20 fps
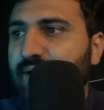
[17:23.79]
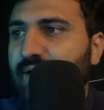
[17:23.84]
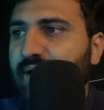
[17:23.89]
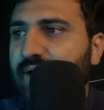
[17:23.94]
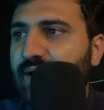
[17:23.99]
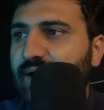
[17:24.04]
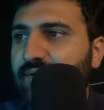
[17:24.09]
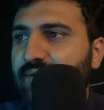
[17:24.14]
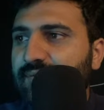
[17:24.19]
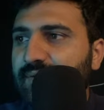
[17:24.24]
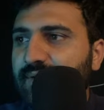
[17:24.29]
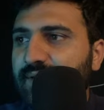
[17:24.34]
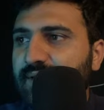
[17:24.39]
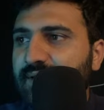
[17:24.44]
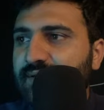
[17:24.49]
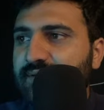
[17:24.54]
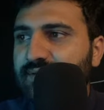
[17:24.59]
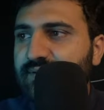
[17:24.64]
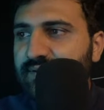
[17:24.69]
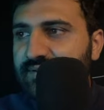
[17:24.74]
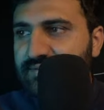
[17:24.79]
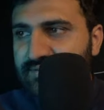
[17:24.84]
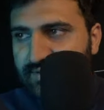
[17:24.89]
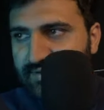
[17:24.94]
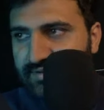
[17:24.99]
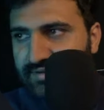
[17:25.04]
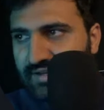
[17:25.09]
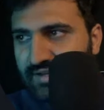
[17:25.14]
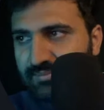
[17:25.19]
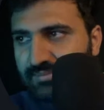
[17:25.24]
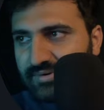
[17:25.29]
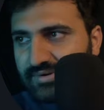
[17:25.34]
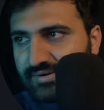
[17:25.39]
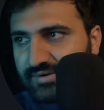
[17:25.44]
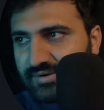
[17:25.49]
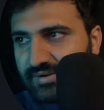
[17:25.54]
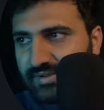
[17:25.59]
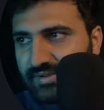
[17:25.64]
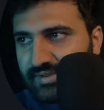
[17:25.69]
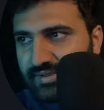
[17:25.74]
And if I increase the timer
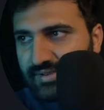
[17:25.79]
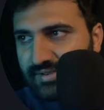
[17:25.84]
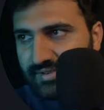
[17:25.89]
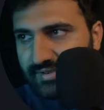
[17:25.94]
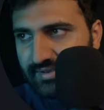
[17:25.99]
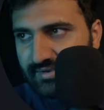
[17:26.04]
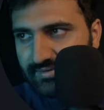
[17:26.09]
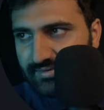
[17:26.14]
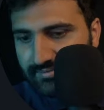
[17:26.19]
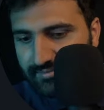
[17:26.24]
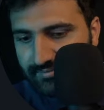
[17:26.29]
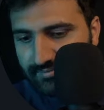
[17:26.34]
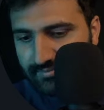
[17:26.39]
here